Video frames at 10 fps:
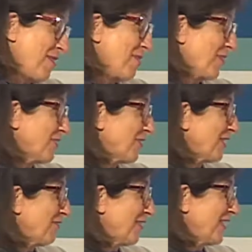much for the
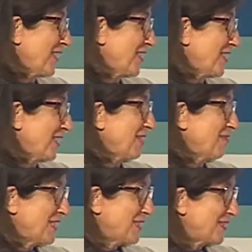invitation. I mean,
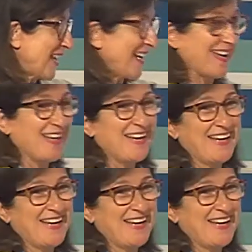Susanna,